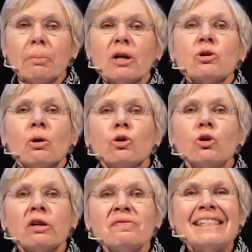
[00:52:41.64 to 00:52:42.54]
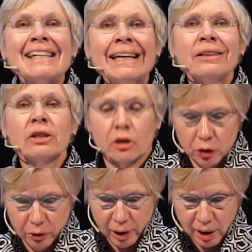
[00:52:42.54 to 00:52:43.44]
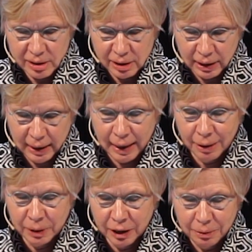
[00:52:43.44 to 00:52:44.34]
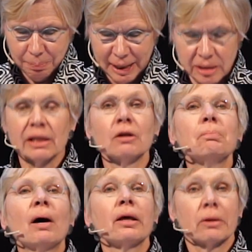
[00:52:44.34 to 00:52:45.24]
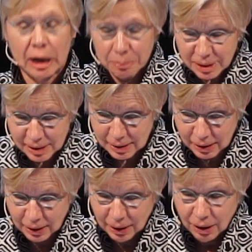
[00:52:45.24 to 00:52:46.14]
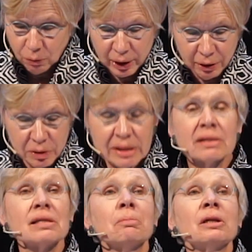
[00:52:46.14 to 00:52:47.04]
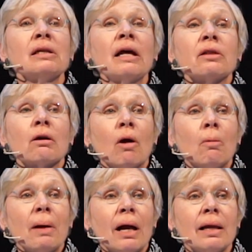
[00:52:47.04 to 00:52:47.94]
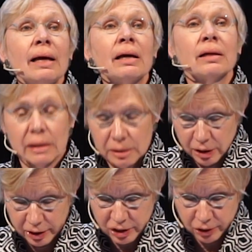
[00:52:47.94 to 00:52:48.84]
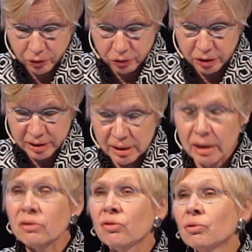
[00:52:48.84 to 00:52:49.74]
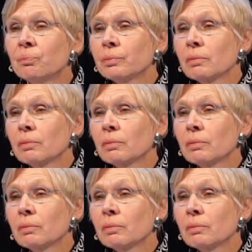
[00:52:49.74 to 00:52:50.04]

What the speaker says: Breton could have seen the Curiosity Cabinet painting by Rems when it was exhibited at the Grand Palais in 1936.